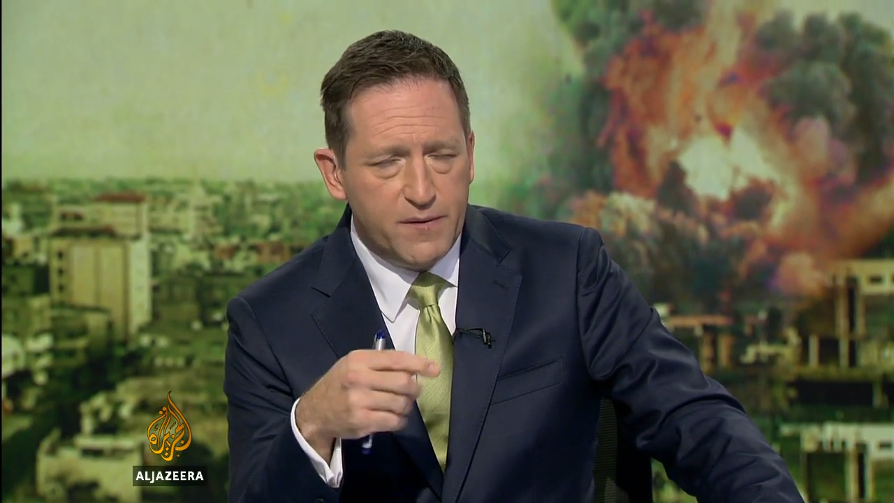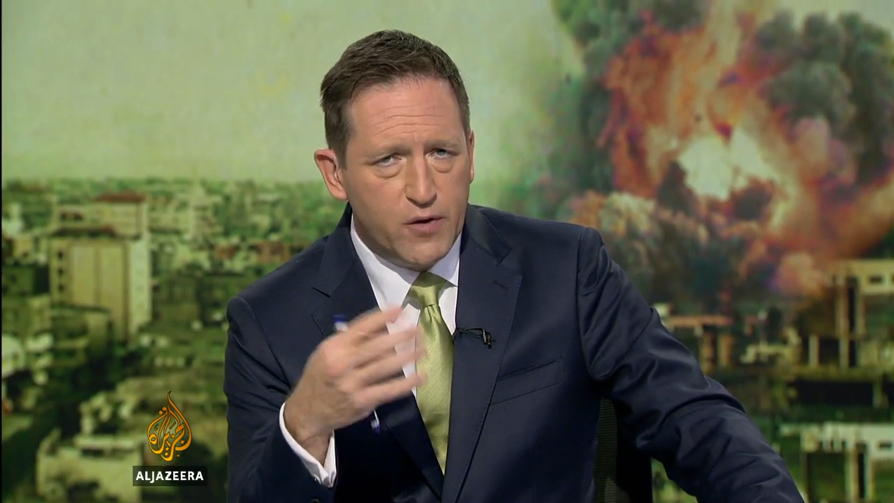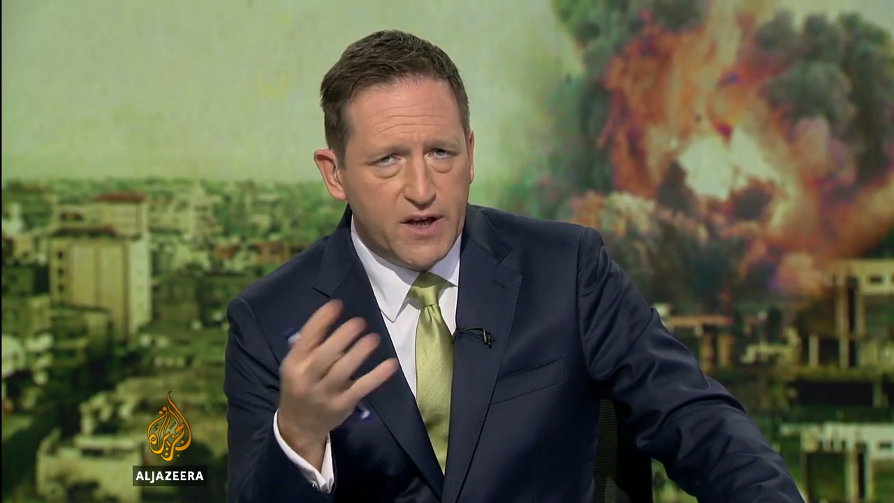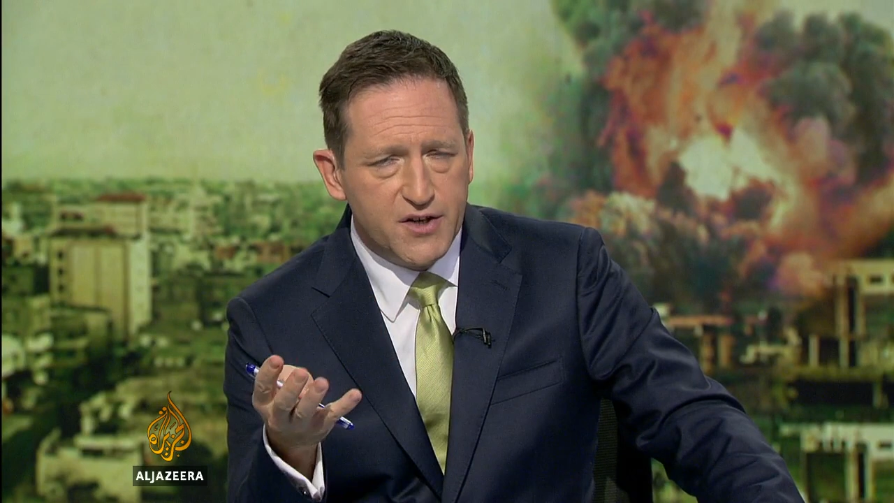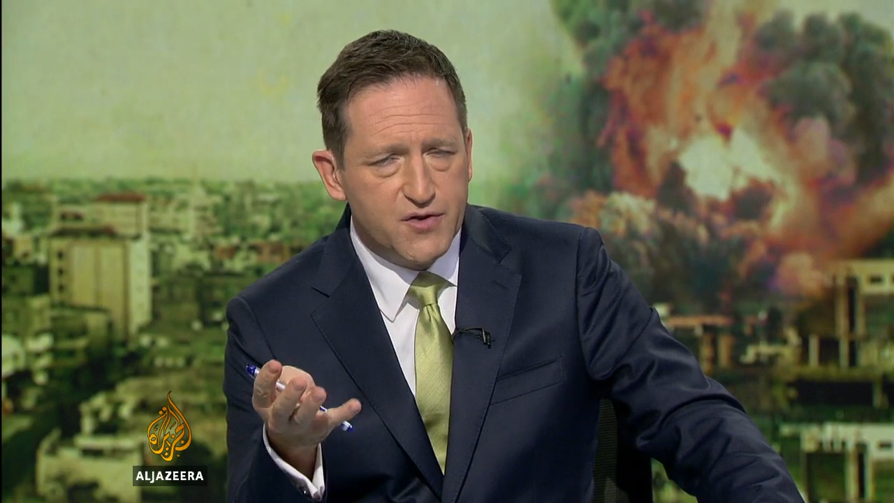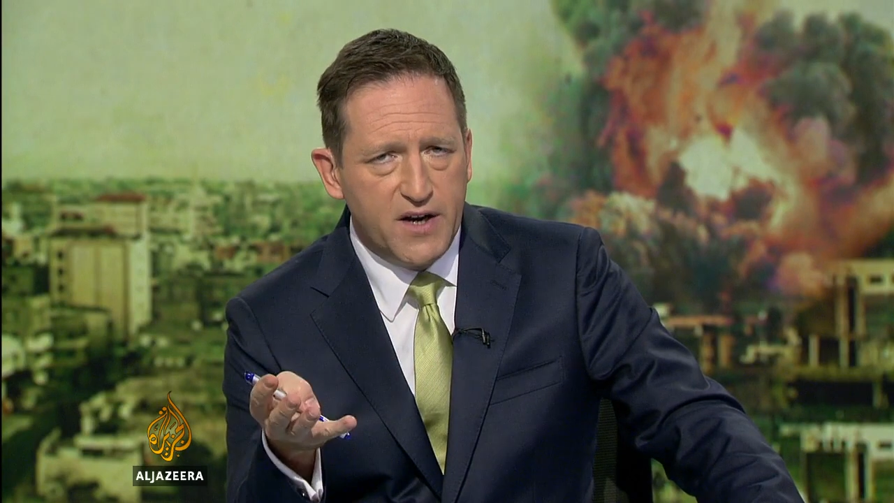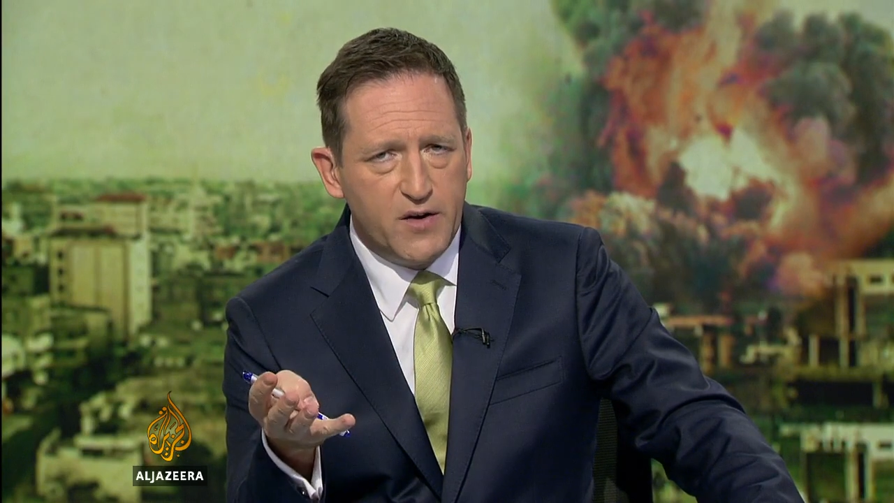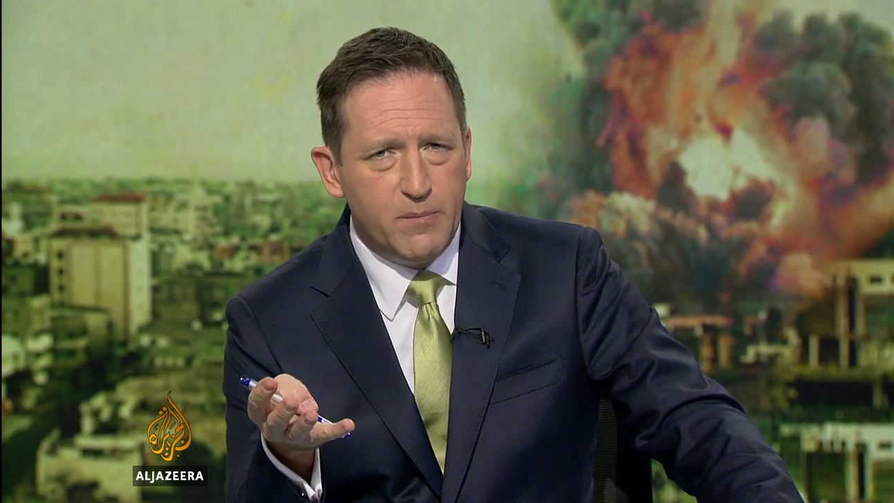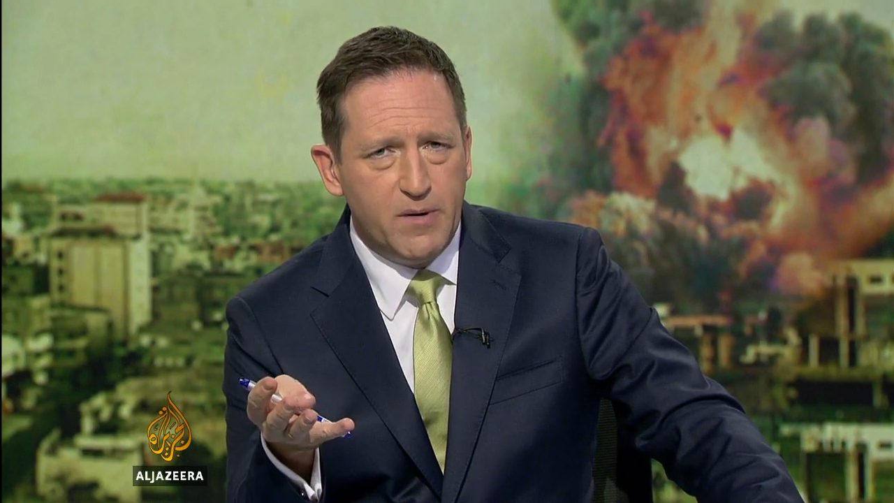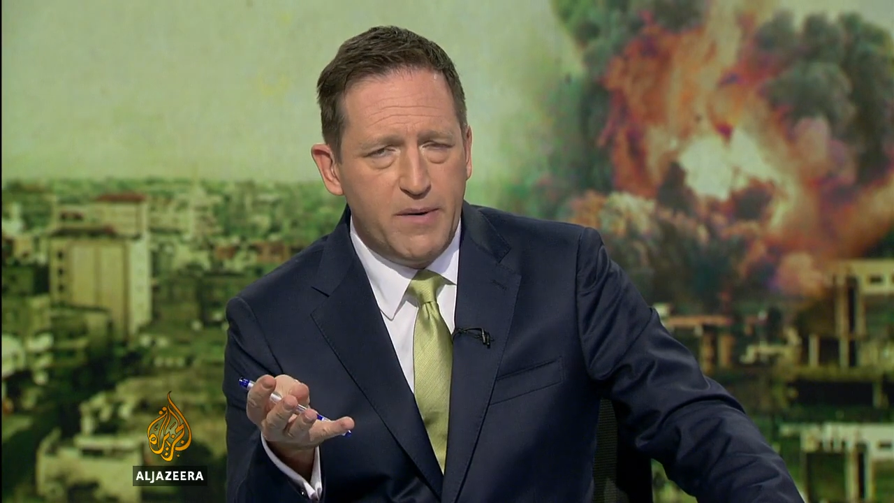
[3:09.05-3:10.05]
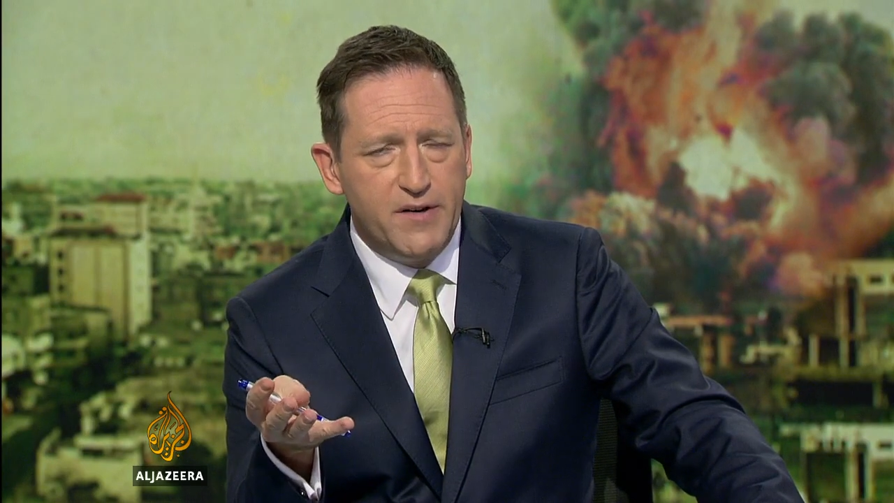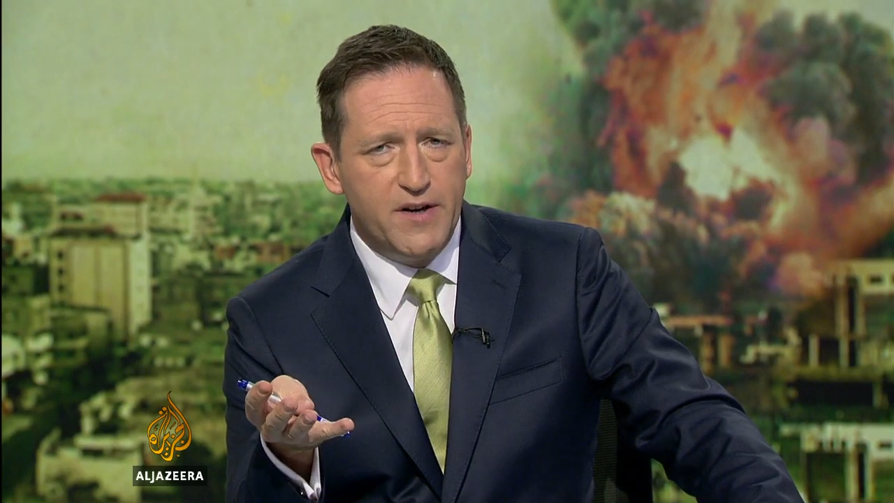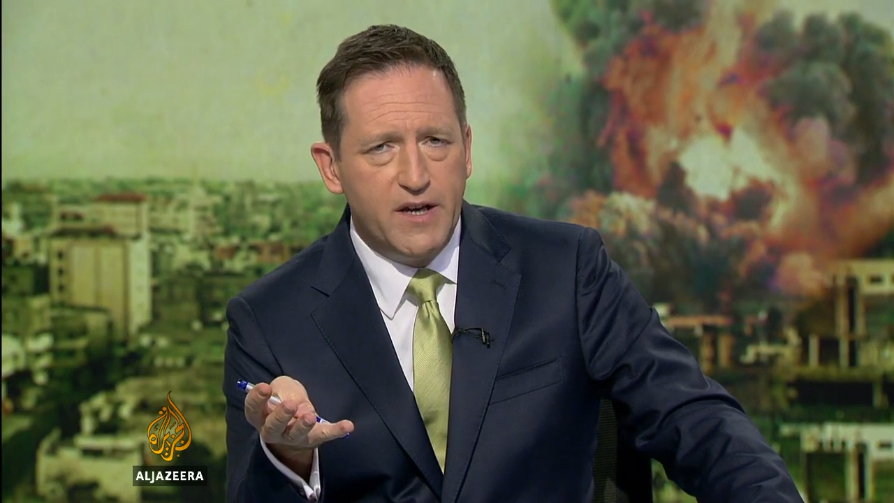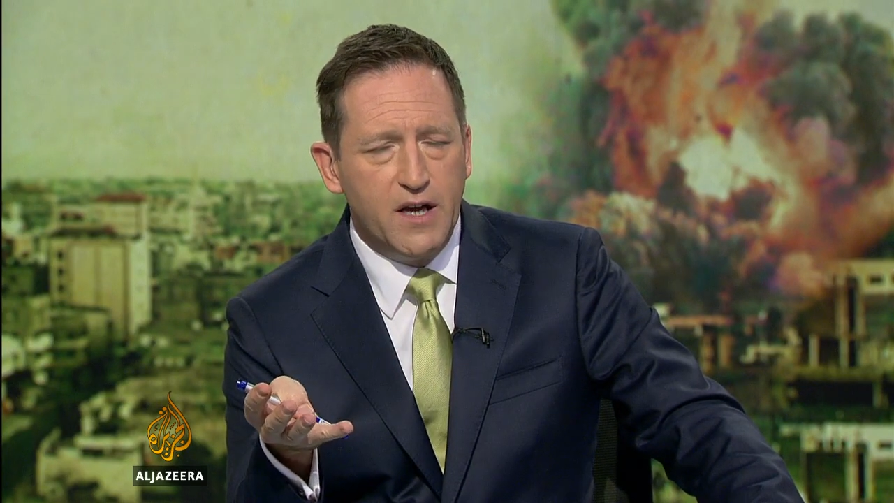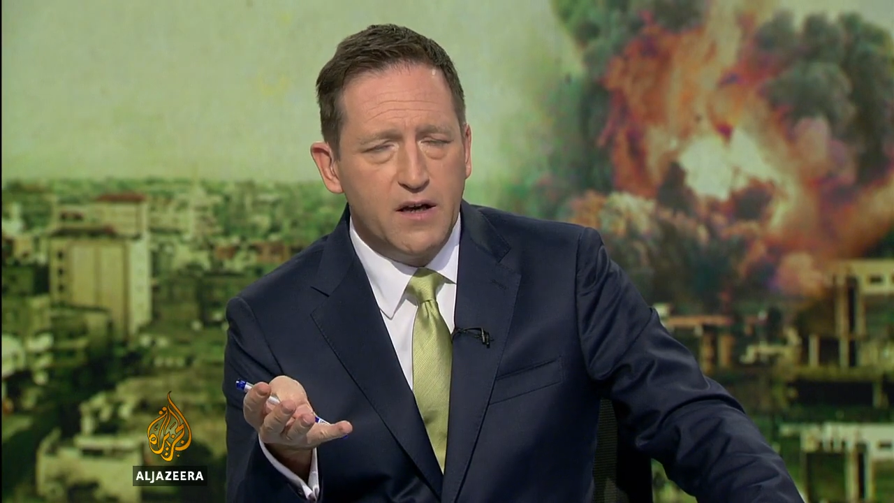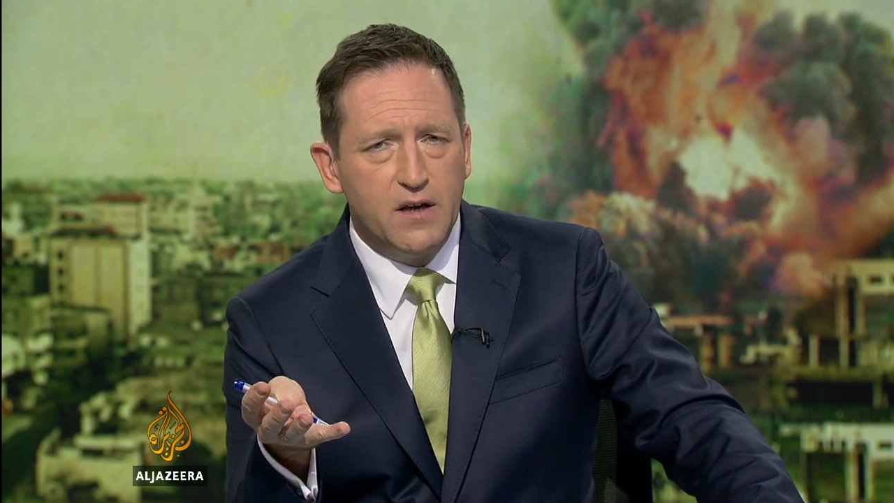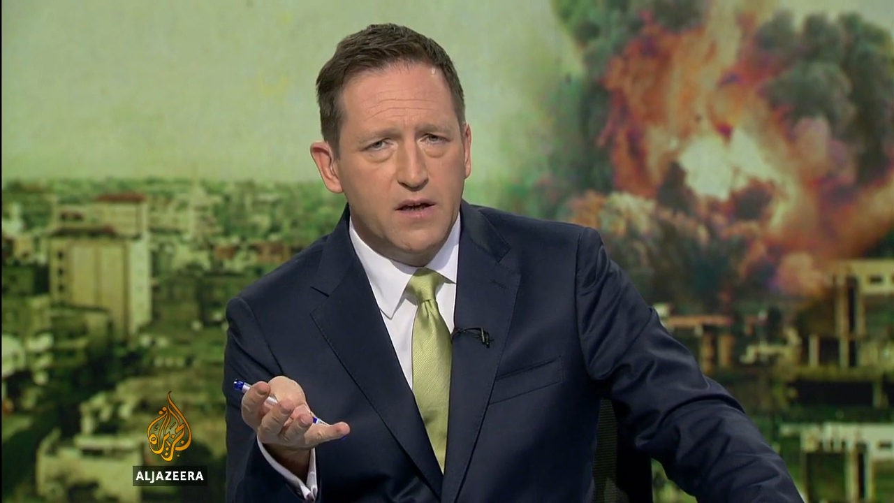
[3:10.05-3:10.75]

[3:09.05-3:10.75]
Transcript: before they can try to implement it again?